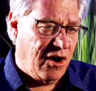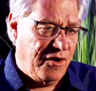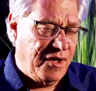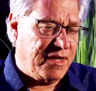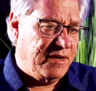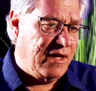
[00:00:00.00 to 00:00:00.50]

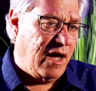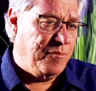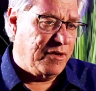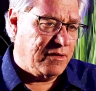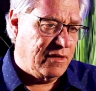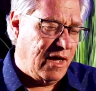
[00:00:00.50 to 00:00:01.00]
our
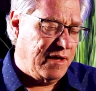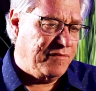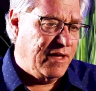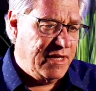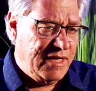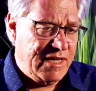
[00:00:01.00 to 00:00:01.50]
economic
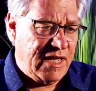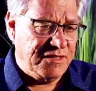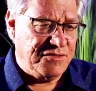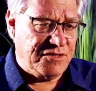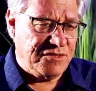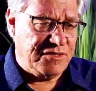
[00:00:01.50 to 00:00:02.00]
life. He
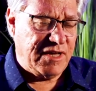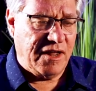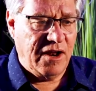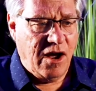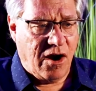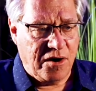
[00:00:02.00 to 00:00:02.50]
gets to
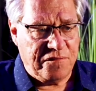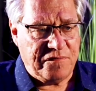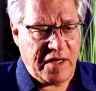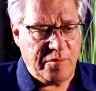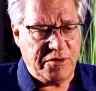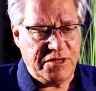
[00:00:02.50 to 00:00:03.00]
set our
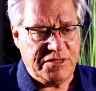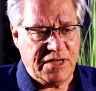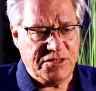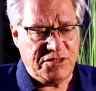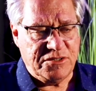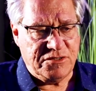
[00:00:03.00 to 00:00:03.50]
family
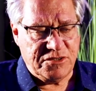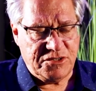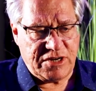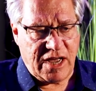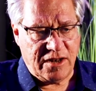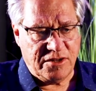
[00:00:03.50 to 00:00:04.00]
tensions and
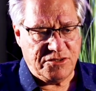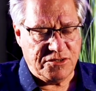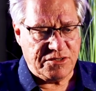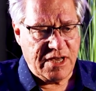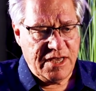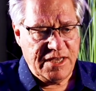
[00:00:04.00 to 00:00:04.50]

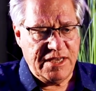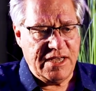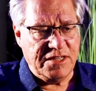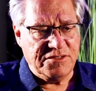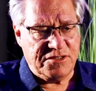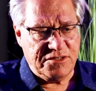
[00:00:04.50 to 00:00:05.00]
challenges. He
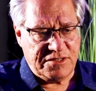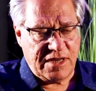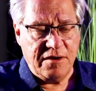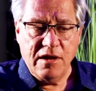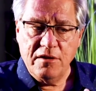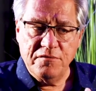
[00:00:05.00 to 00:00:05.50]
gets to
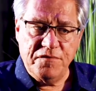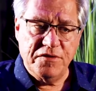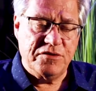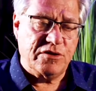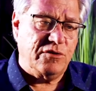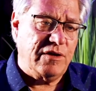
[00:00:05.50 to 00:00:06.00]
set
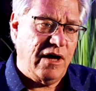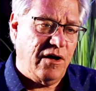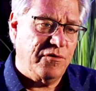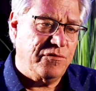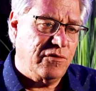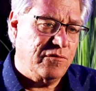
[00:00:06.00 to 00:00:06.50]
physical
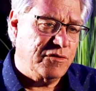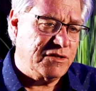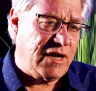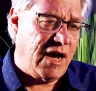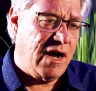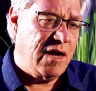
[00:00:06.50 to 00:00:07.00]
health over
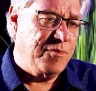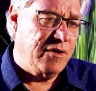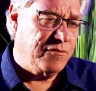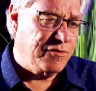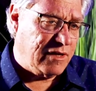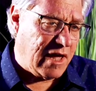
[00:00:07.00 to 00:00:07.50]
time and
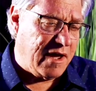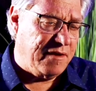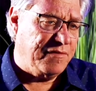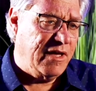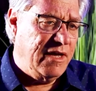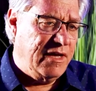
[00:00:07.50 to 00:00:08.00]
over
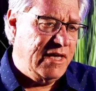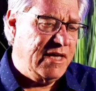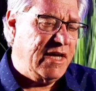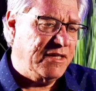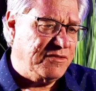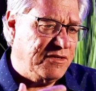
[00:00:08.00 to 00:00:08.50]
life. He
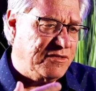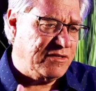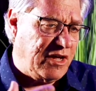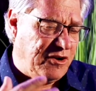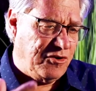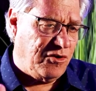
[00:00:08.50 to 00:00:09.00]
gets to
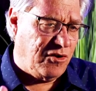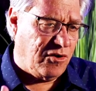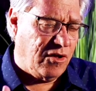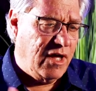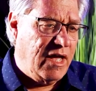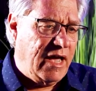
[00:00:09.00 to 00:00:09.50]
set it
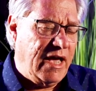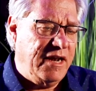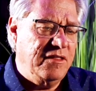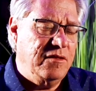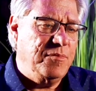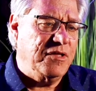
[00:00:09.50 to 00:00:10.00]
all.
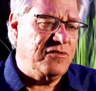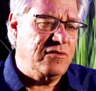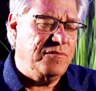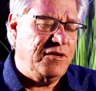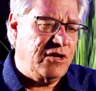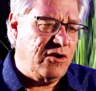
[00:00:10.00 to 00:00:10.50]
And in the midst
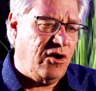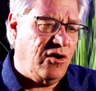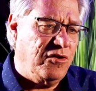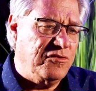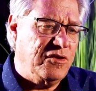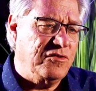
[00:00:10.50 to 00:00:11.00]
of it, He
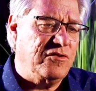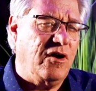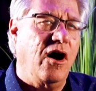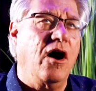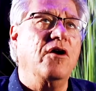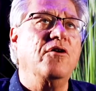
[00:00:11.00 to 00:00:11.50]
calls us to
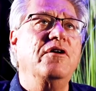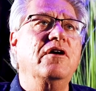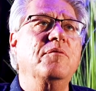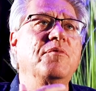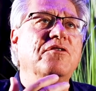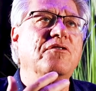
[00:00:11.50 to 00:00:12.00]
honor
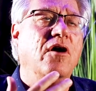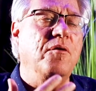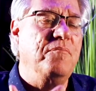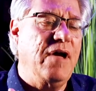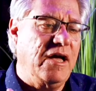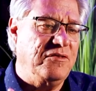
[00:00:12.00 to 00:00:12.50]
Him as our
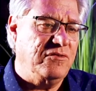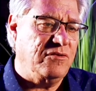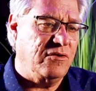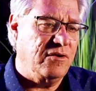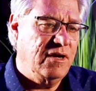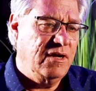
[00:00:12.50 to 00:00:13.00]

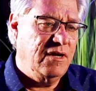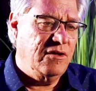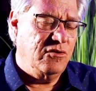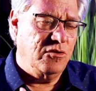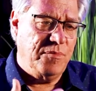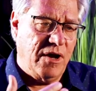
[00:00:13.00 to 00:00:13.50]
master,
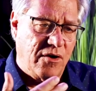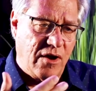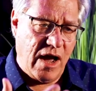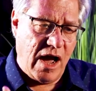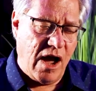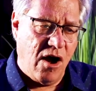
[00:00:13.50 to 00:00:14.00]
no matter
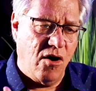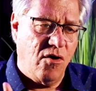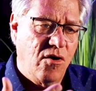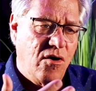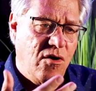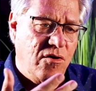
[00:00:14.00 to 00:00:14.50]
how